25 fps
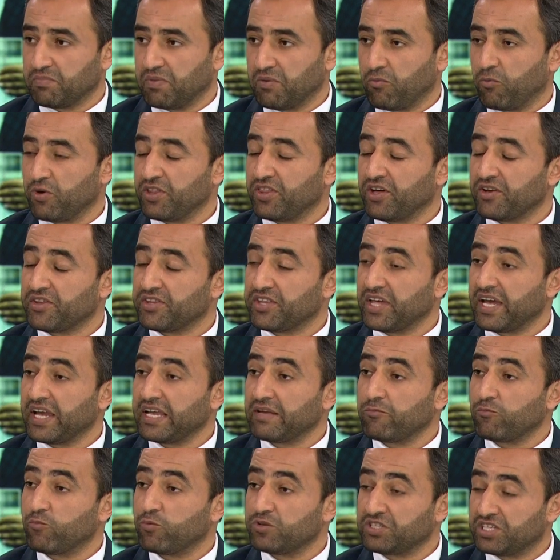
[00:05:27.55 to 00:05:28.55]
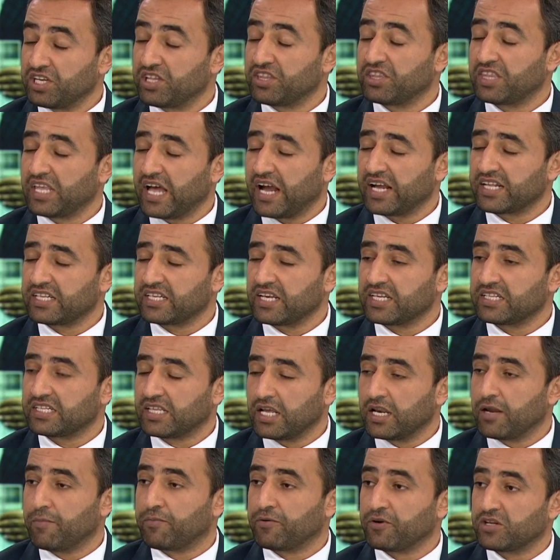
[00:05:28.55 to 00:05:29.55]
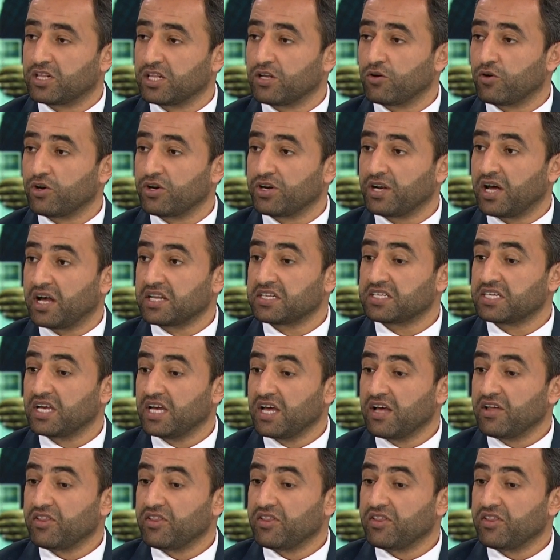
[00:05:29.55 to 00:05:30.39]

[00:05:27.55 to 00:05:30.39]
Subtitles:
whether they did that deliberately or not,